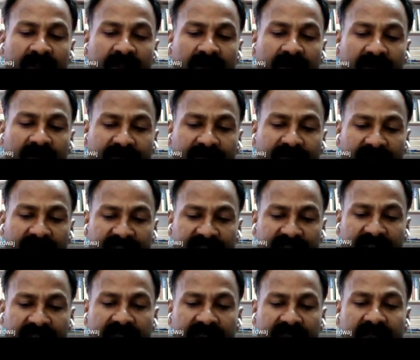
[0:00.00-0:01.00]

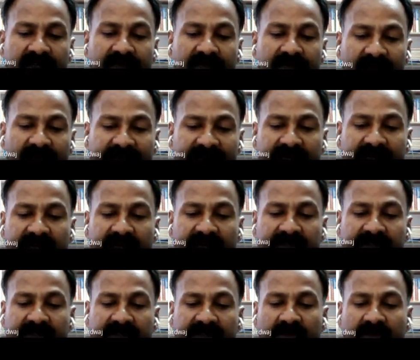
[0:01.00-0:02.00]
diffraction effect at
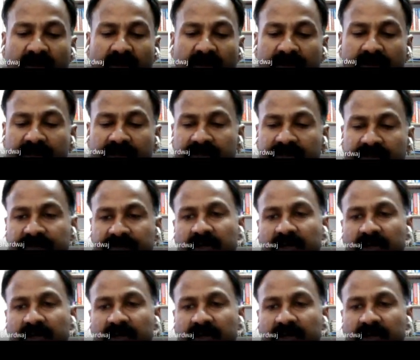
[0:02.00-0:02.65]
the corners of the